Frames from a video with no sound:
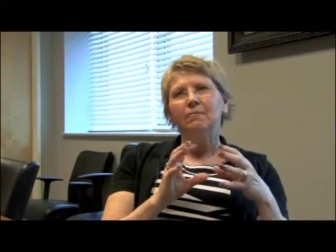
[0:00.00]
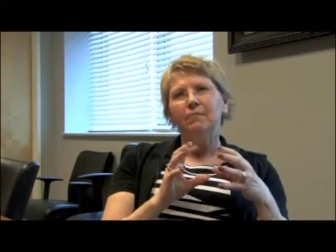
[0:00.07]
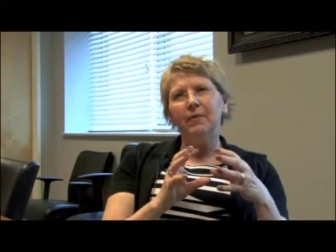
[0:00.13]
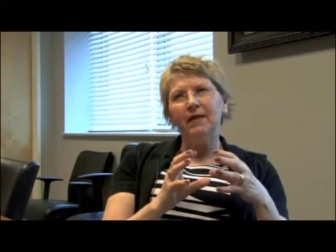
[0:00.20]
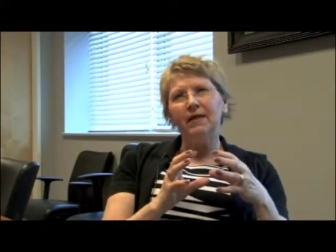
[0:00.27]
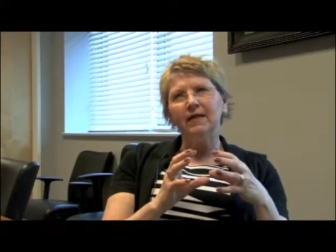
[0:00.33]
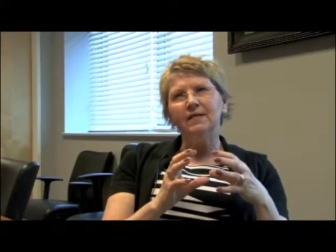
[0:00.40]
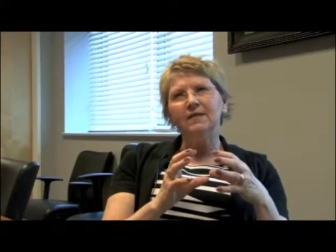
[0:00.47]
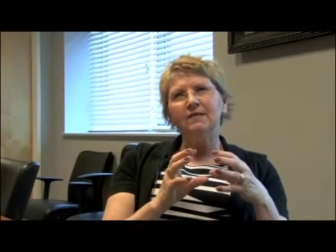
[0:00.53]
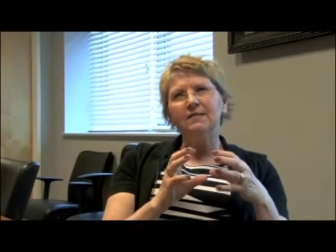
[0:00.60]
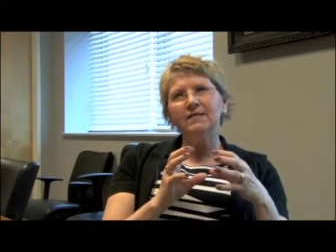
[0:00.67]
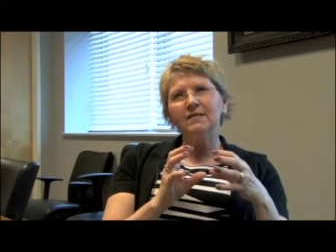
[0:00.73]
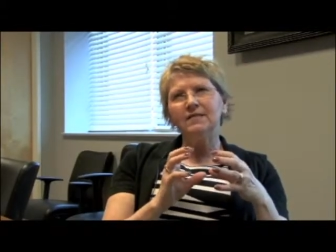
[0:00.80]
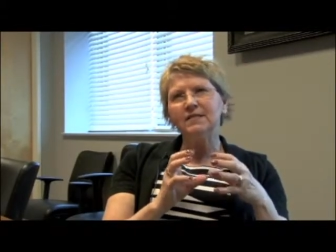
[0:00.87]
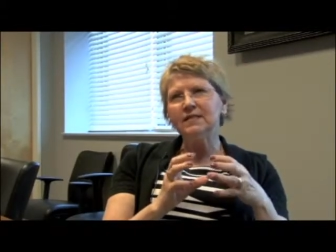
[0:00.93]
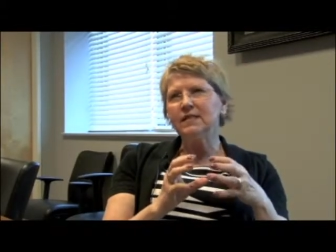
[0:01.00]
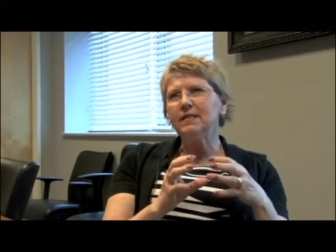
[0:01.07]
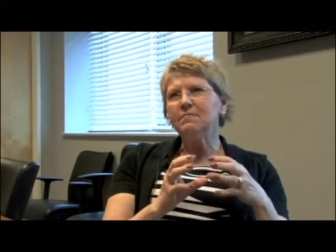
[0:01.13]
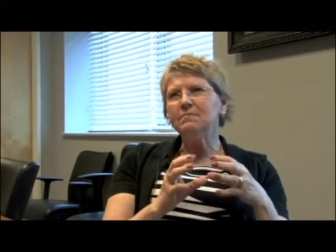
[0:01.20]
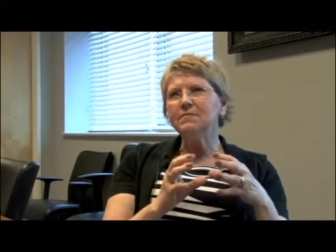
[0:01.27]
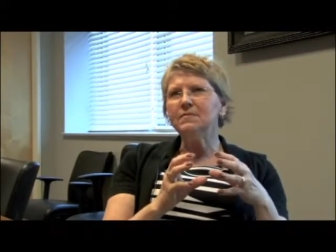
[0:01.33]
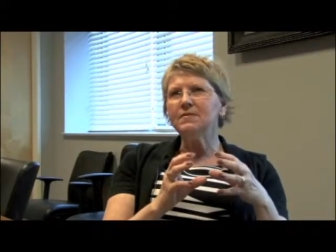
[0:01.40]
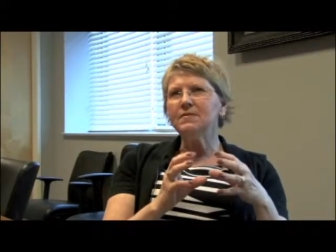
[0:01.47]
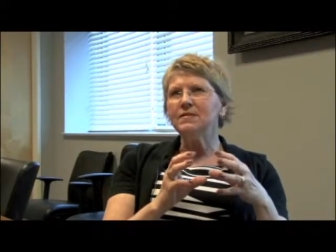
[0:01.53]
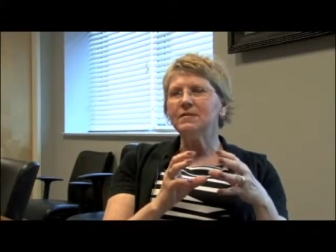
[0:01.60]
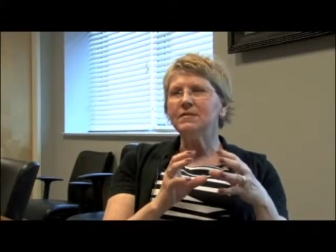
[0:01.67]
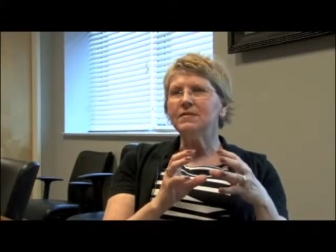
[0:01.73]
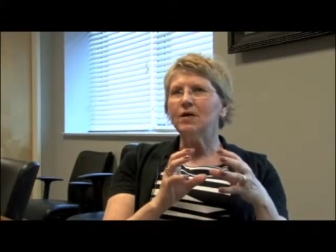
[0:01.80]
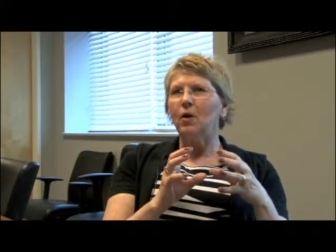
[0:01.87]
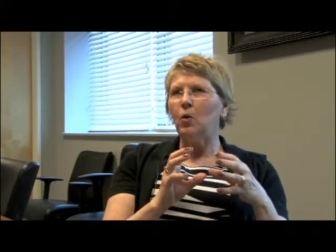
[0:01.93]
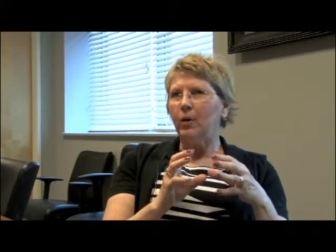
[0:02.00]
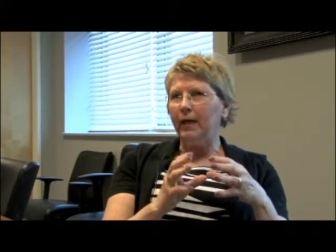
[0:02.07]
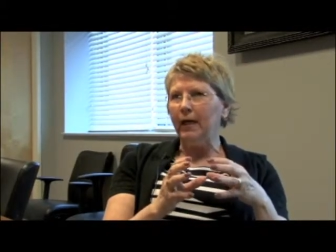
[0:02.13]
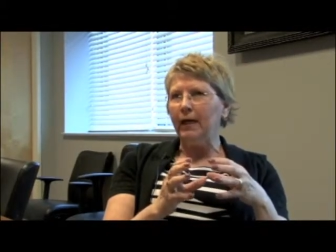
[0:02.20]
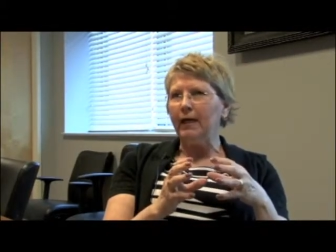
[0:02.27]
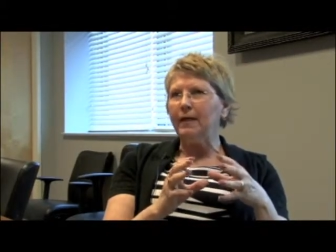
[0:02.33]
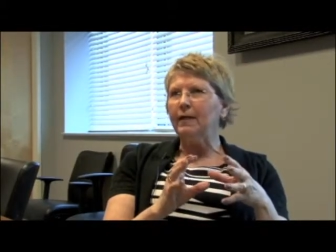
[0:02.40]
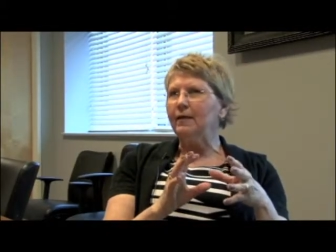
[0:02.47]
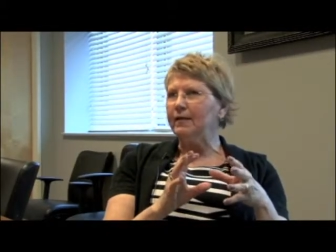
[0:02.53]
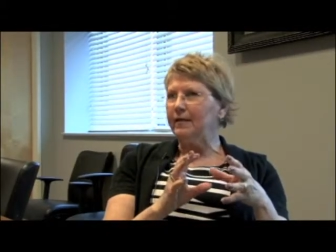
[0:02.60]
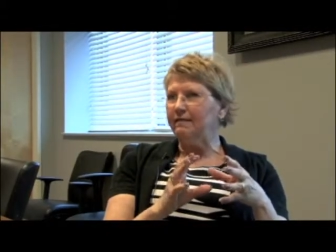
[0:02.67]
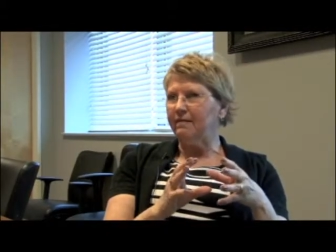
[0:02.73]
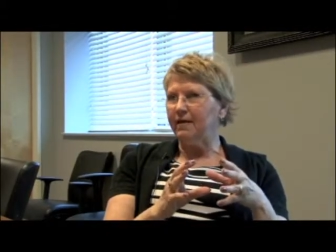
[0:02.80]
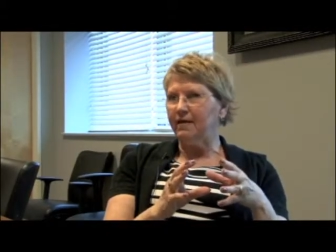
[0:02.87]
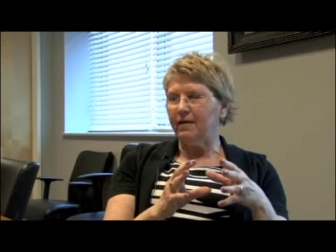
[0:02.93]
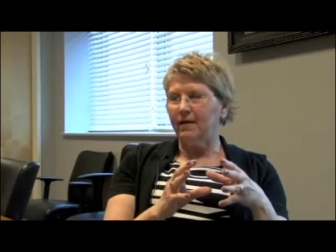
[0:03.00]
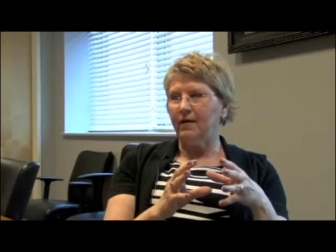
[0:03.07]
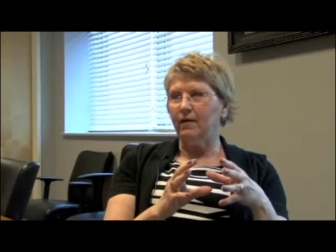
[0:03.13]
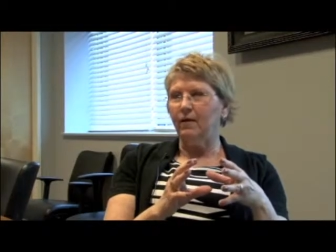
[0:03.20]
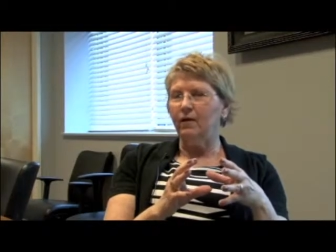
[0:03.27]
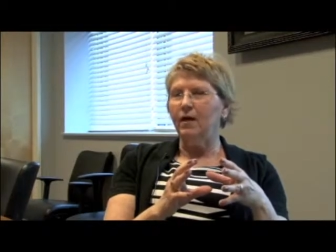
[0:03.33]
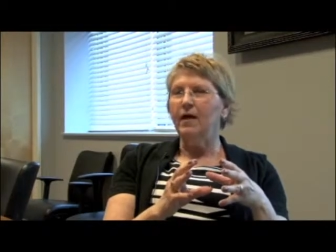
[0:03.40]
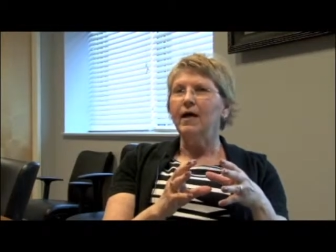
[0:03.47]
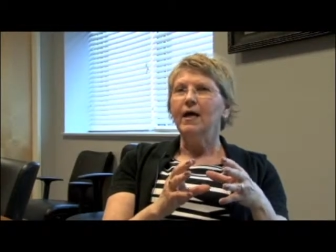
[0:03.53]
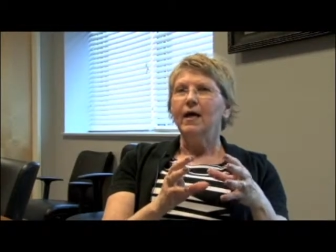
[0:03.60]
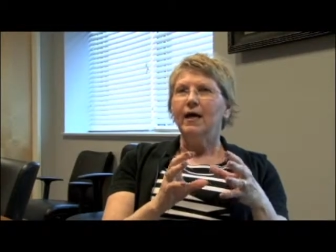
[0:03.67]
but it seems okay to leave it there.